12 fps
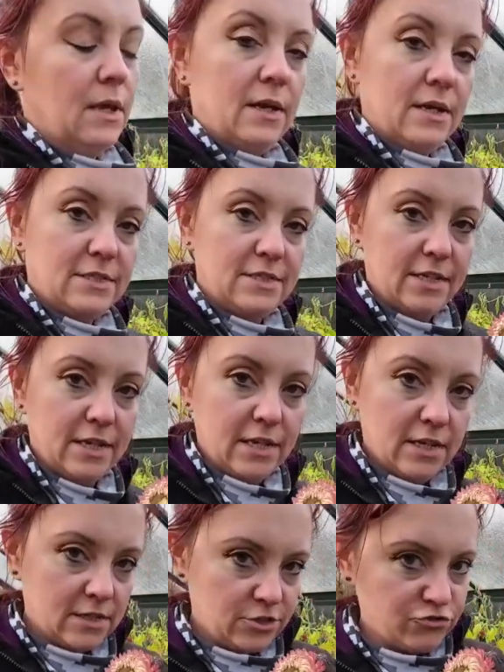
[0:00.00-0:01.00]
is
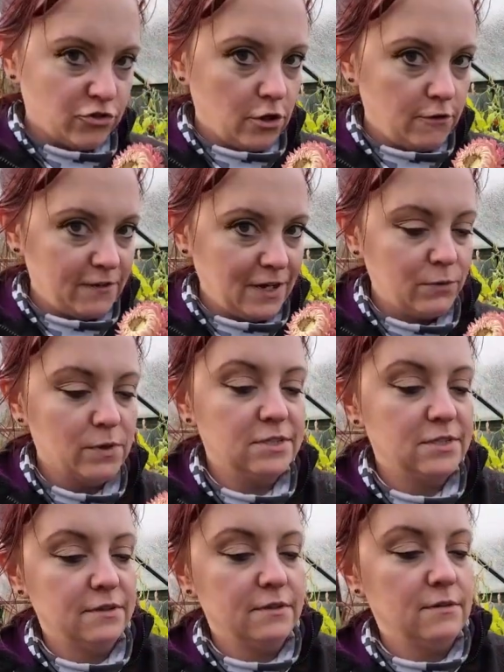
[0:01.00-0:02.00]
the straw
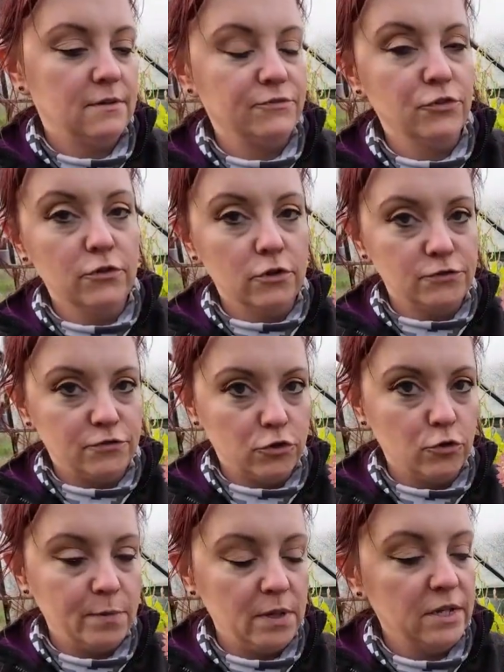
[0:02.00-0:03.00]
flowers. I've done those for a
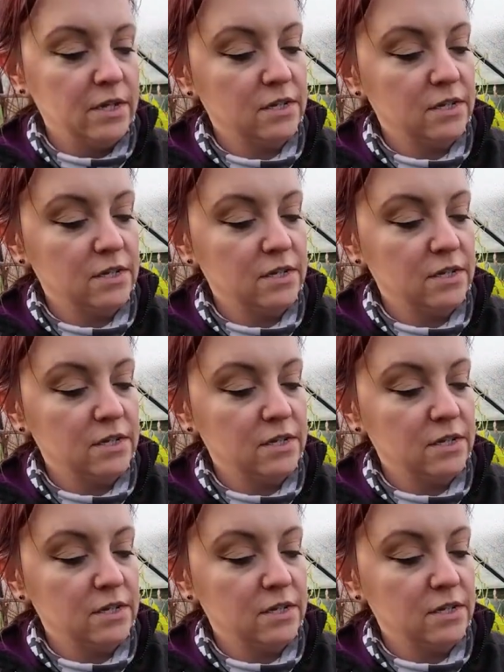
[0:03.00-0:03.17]
couple of